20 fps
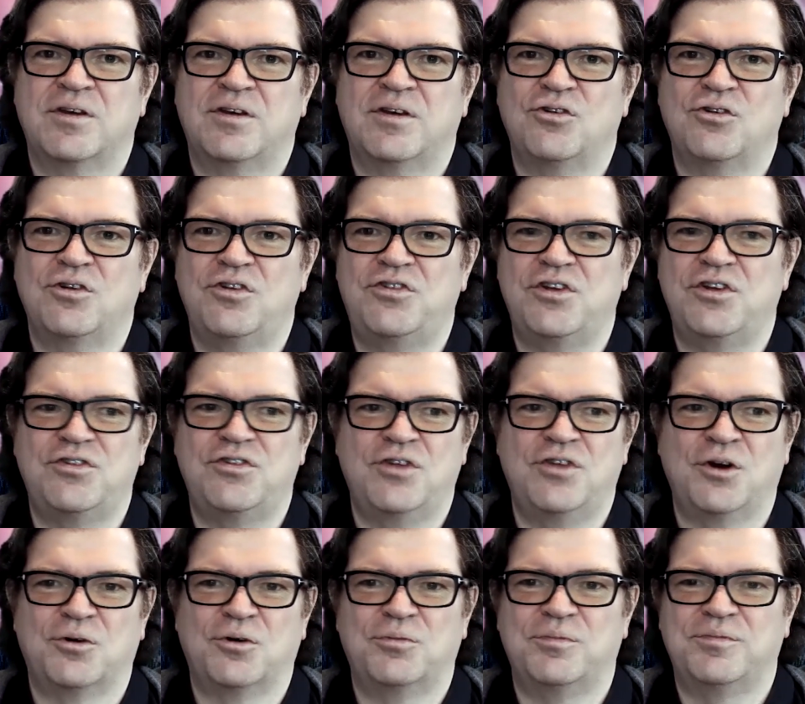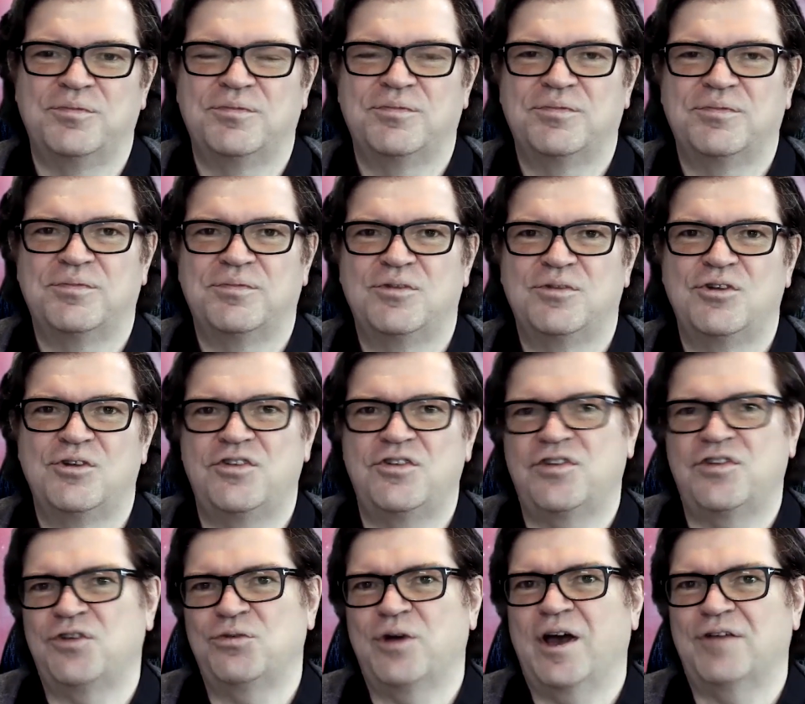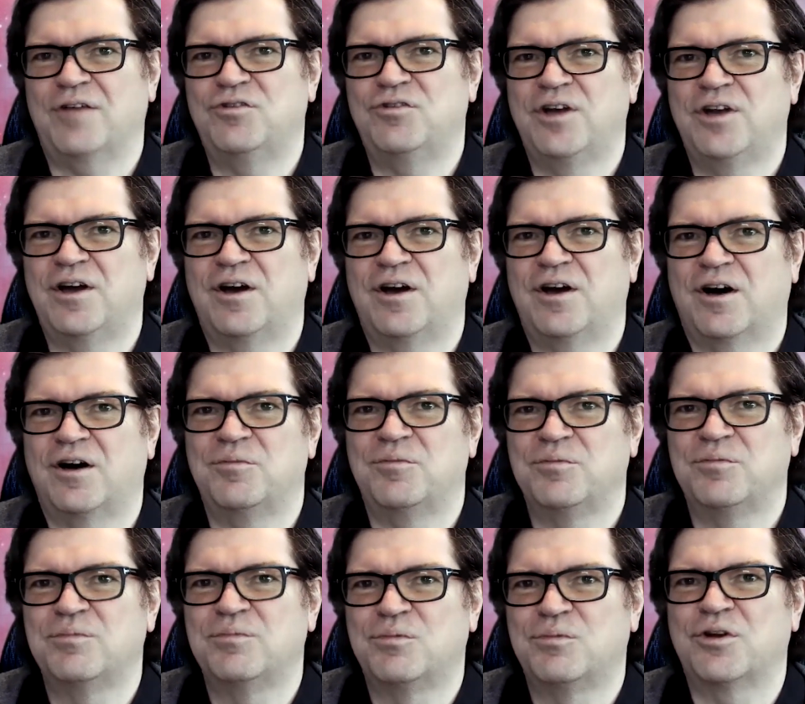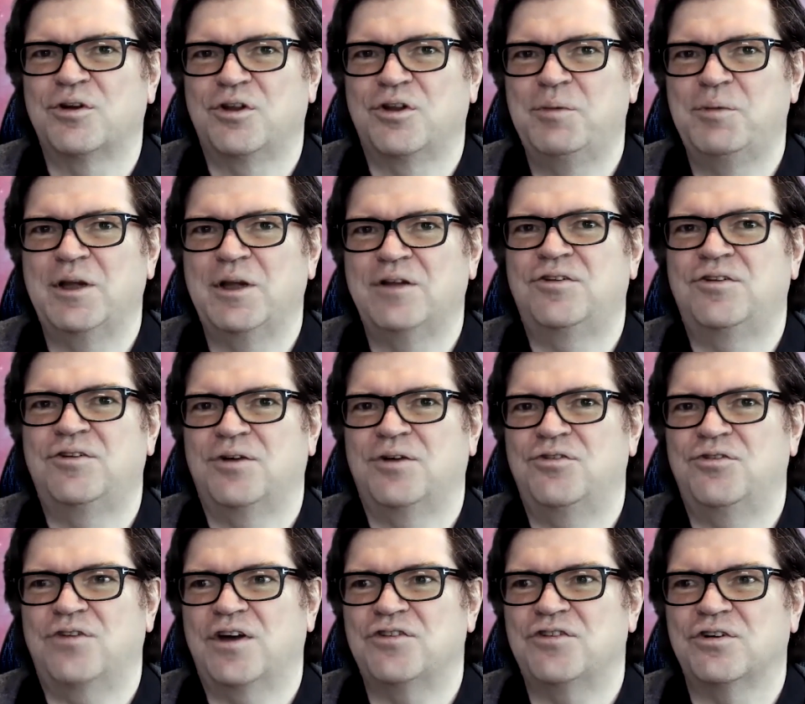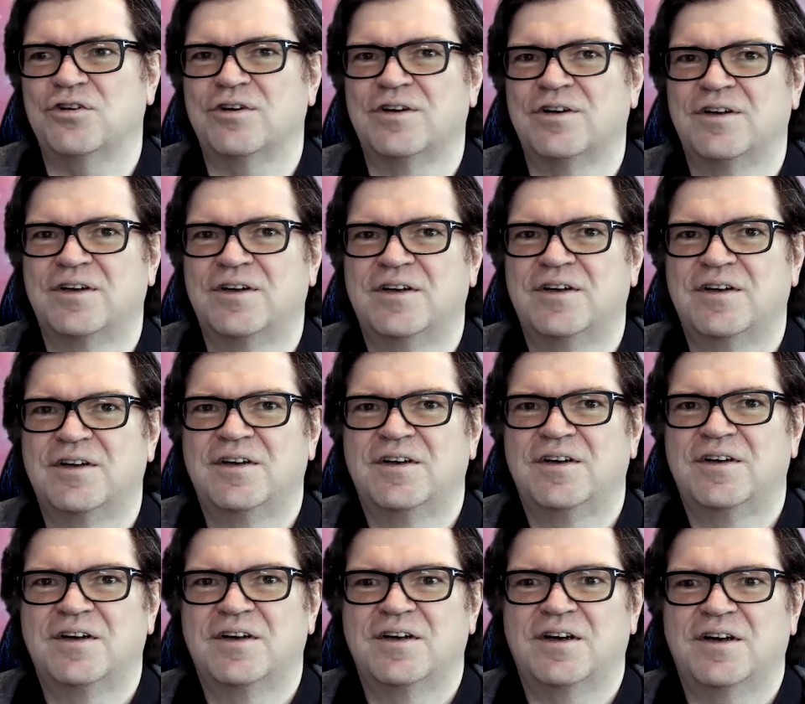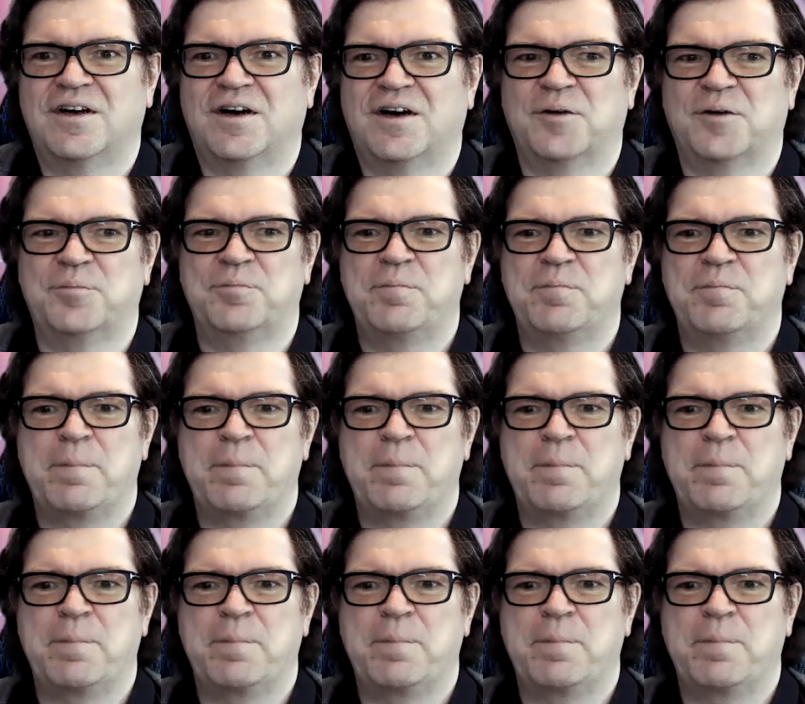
So this is, the systems we have today are more than 1 million times faster. Then